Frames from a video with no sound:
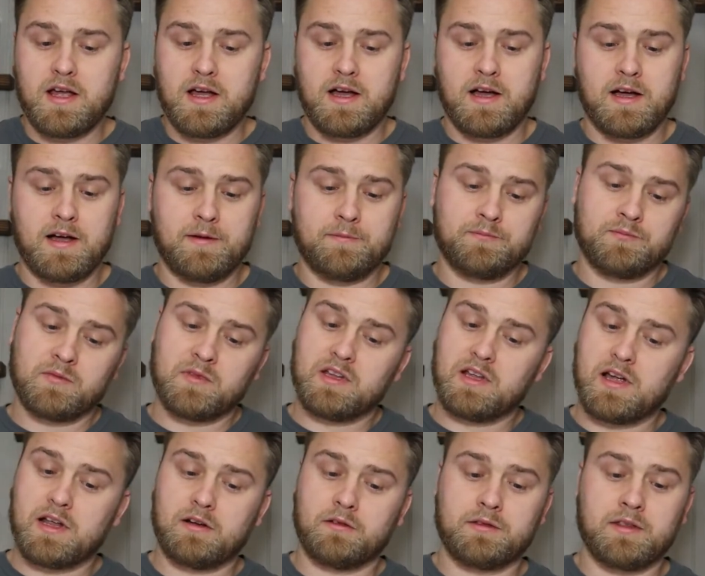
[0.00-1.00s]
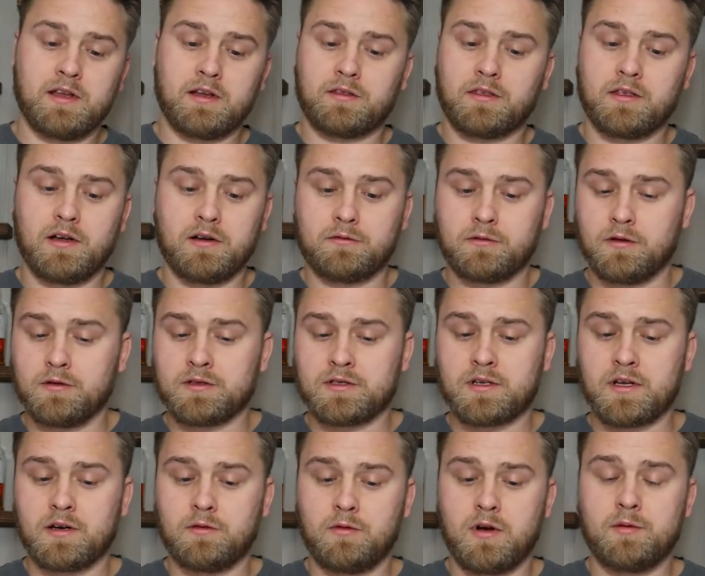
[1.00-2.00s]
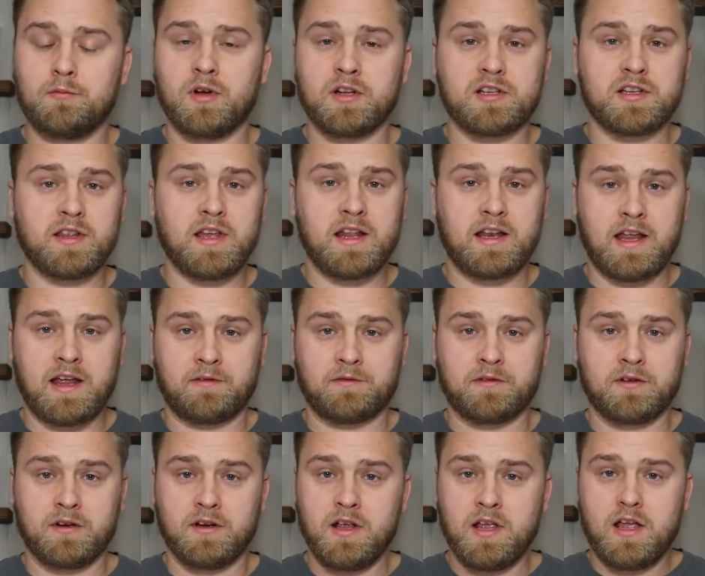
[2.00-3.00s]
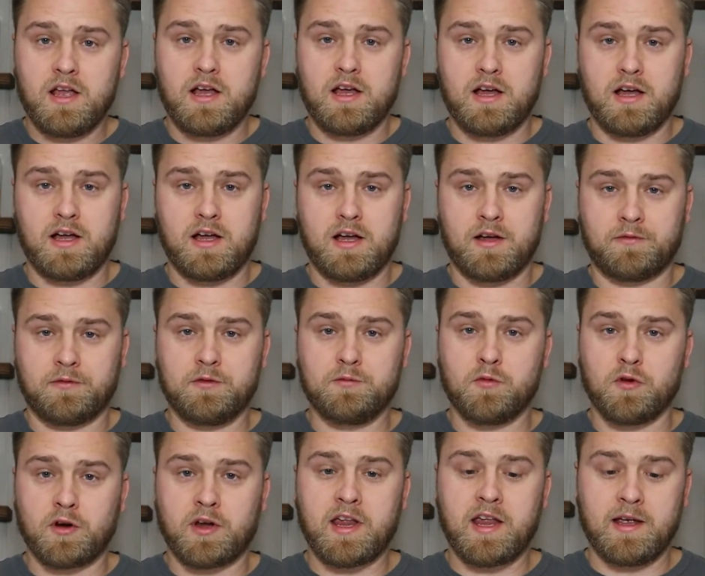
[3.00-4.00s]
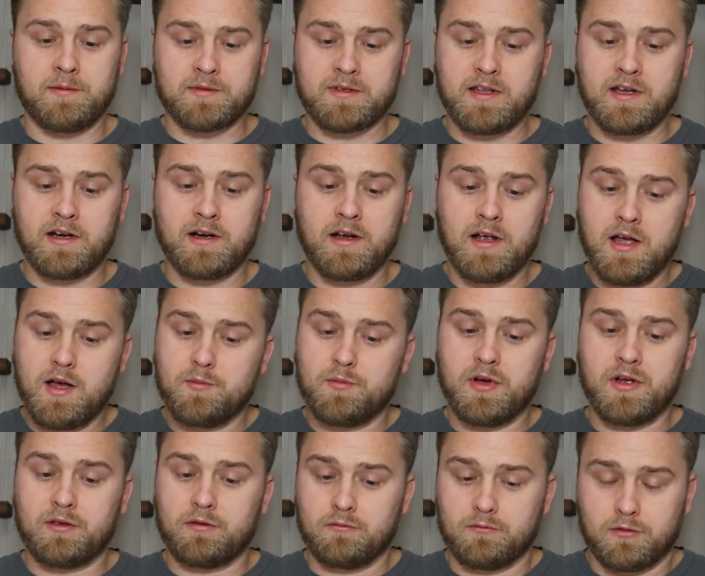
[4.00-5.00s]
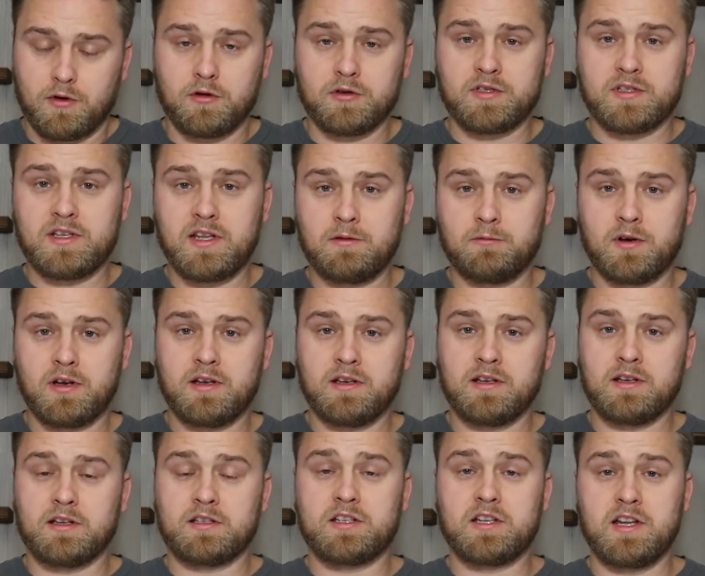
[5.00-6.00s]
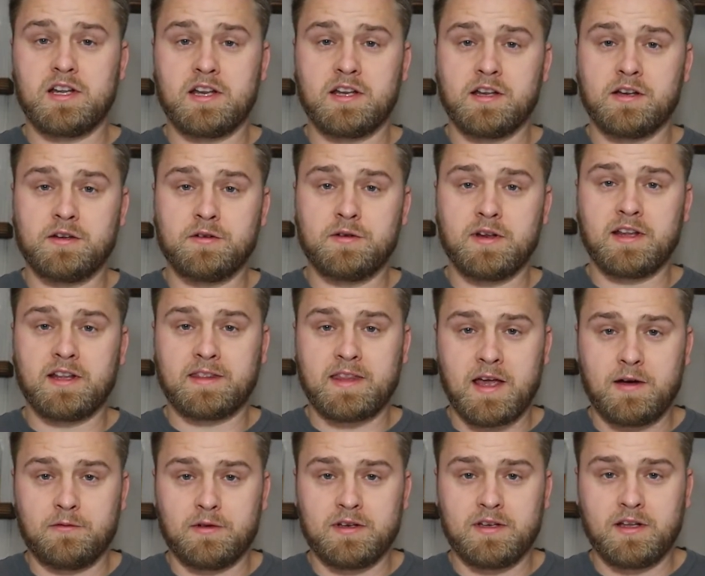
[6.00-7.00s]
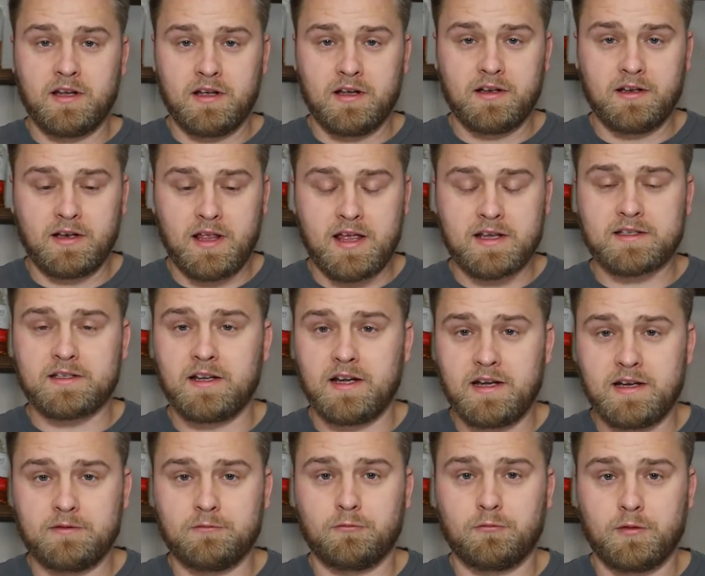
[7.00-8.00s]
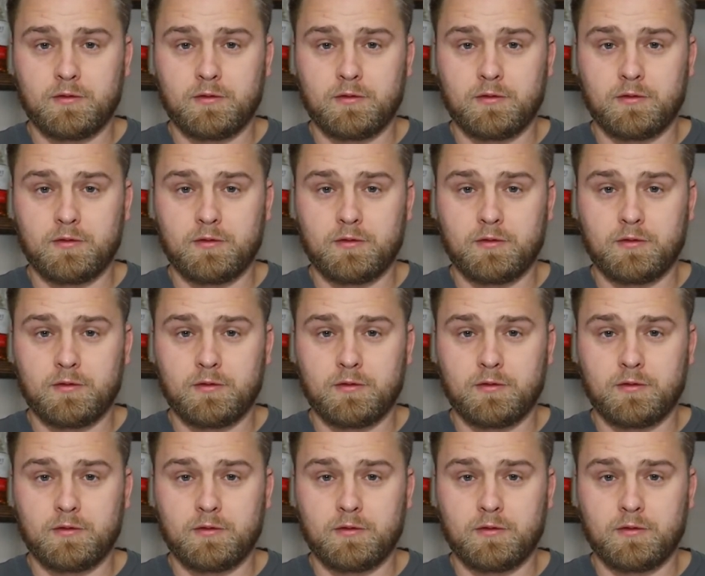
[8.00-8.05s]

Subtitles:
I don't think Thug Rose is going to want much of that after a few more camps there. But Rose did what she needed to do to get that one done last night.